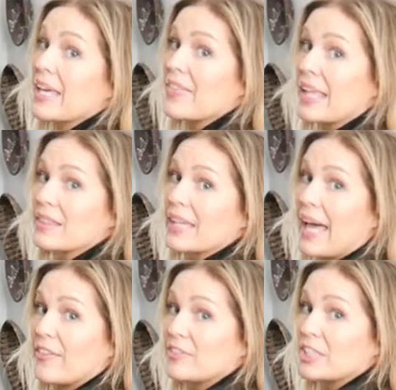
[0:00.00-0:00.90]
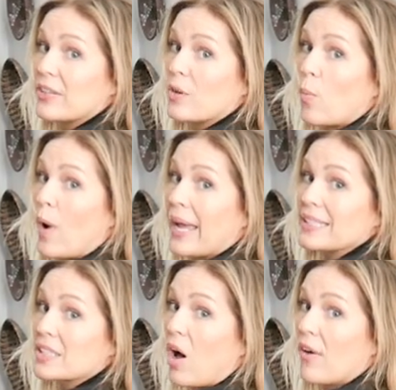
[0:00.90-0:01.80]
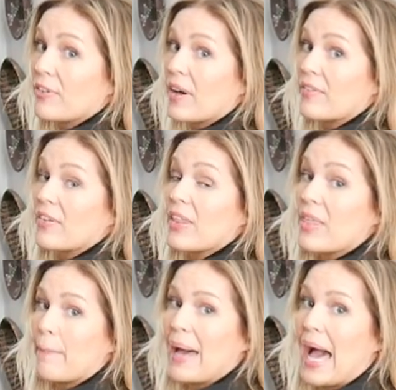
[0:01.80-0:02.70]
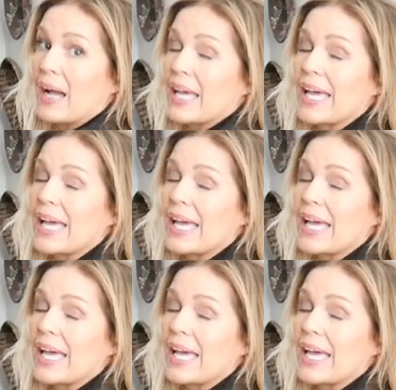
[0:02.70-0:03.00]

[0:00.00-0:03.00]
They left the white off of the back,